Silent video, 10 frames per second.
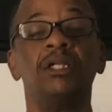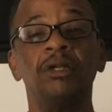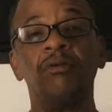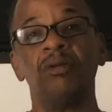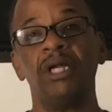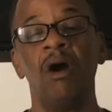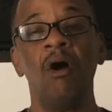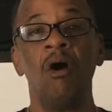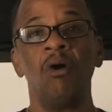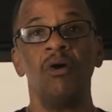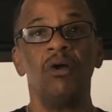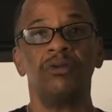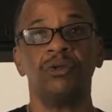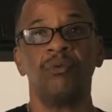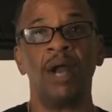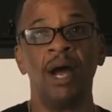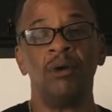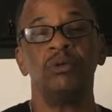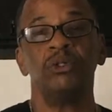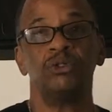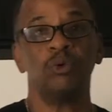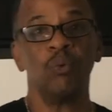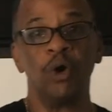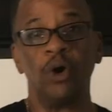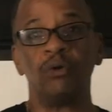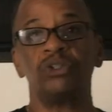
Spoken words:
literally all around the world.